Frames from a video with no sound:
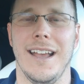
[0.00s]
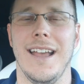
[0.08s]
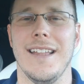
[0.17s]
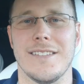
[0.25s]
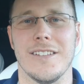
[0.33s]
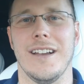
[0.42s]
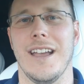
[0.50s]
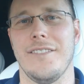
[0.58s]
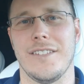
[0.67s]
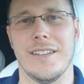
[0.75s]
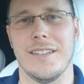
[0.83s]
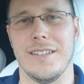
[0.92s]
And so I have
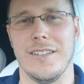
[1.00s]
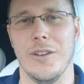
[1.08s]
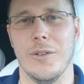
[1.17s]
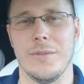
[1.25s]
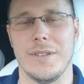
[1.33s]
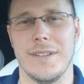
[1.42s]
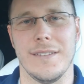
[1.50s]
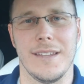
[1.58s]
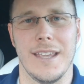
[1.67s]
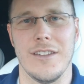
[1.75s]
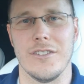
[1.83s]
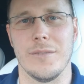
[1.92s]
to, you know,
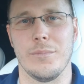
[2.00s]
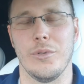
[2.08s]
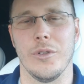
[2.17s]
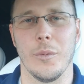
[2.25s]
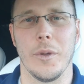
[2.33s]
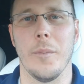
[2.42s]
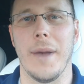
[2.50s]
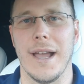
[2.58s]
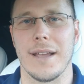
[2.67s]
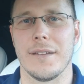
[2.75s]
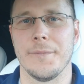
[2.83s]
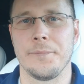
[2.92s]
disengage and pull the wheel back.